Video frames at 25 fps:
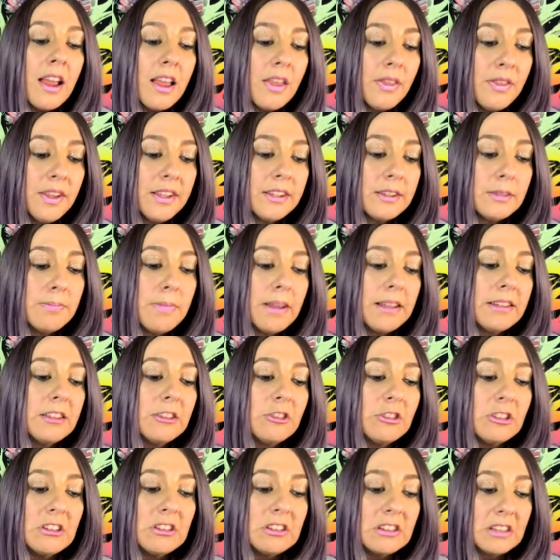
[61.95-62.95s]
This
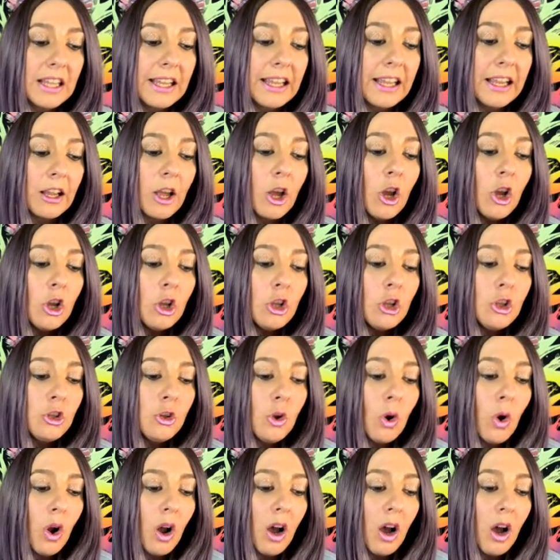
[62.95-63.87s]
message is saying, your